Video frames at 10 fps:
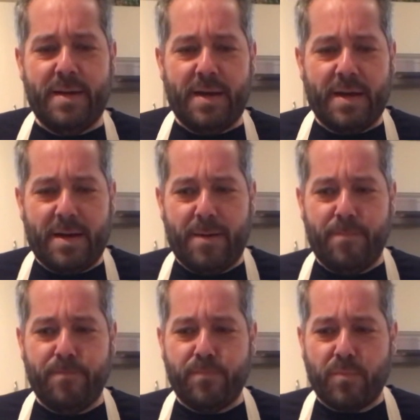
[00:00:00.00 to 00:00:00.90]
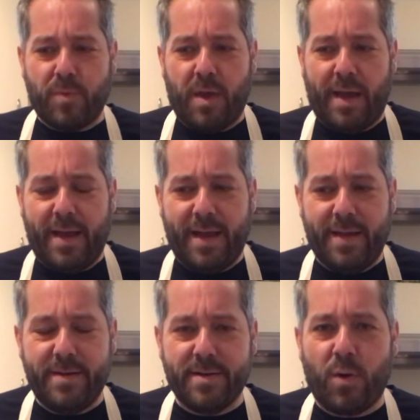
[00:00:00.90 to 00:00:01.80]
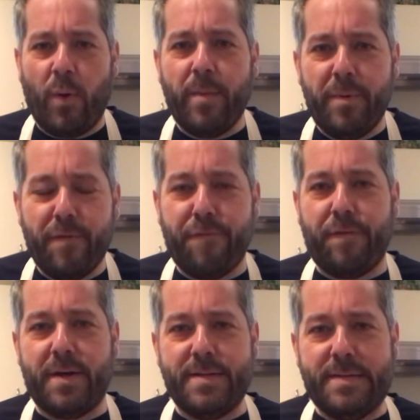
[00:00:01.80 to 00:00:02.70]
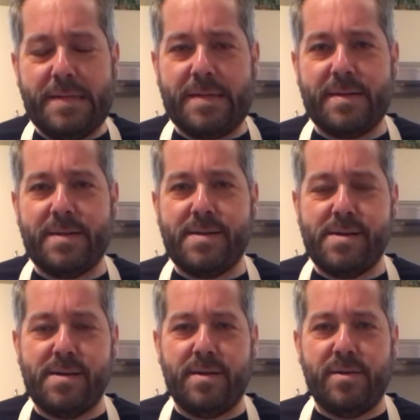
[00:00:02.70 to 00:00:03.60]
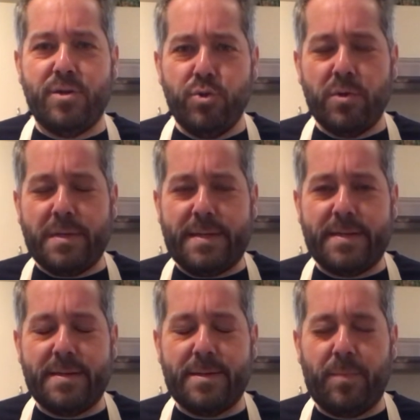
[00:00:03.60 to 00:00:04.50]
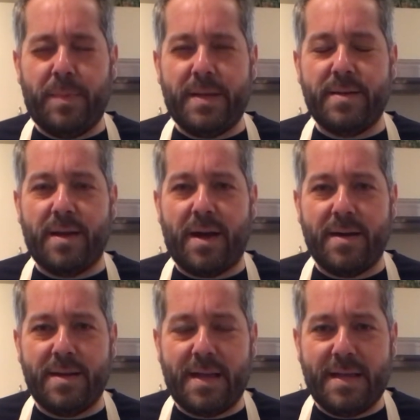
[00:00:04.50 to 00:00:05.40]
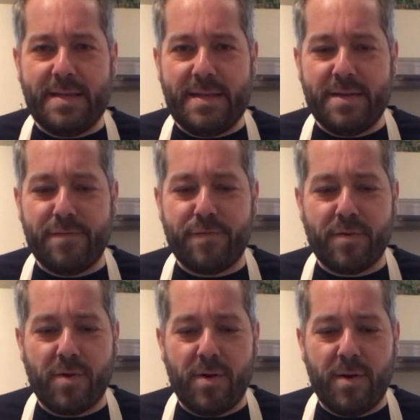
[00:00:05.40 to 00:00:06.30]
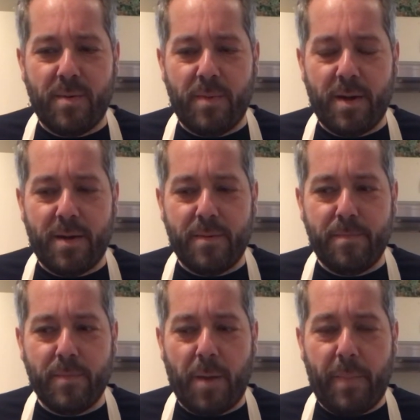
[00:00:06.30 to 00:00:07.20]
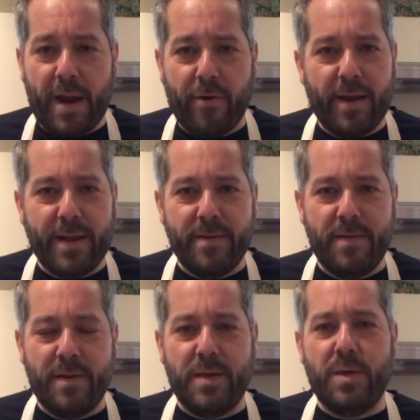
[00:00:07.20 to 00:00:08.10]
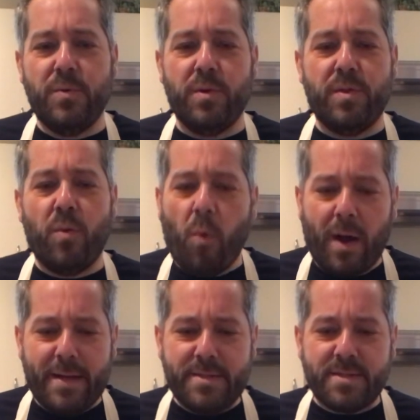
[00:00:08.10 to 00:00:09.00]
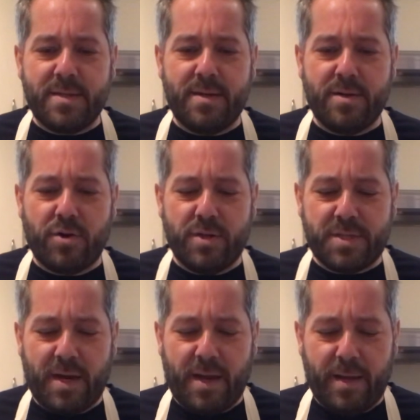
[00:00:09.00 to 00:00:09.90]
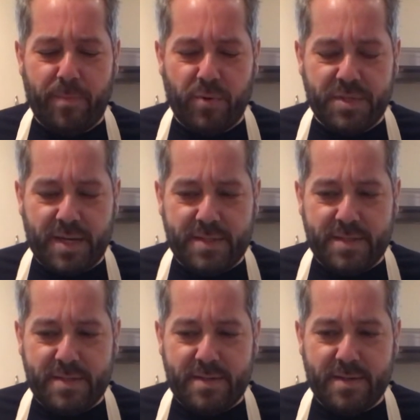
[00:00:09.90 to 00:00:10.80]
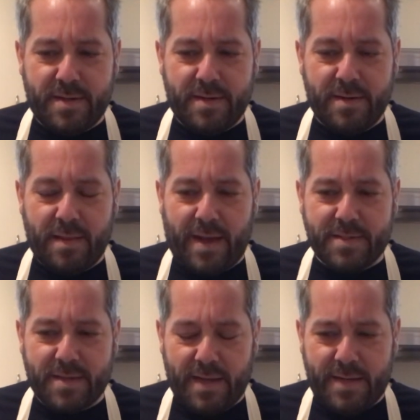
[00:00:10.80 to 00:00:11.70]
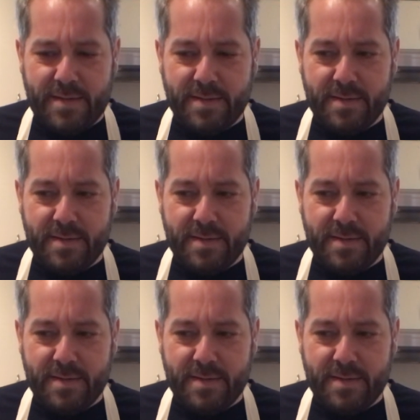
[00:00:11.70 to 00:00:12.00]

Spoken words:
I had quite a bit of fun noodling a little bit on an idea for a pairing with the wines that Chris and I presented last night.